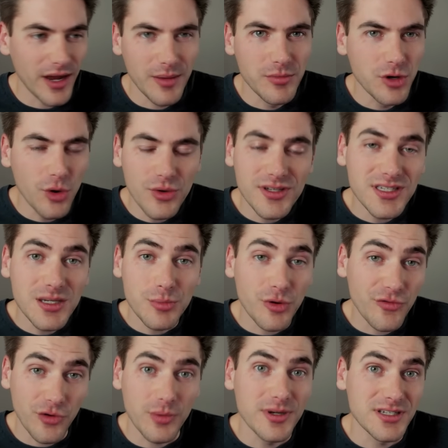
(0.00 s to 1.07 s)
I'm noticing
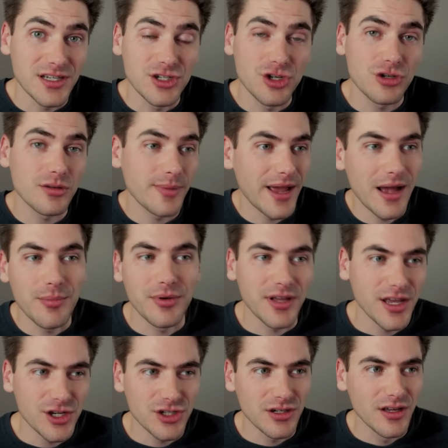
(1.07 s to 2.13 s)
performance issues on my
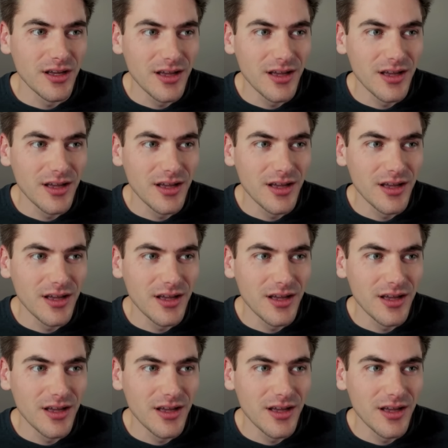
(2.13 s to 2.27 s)
application.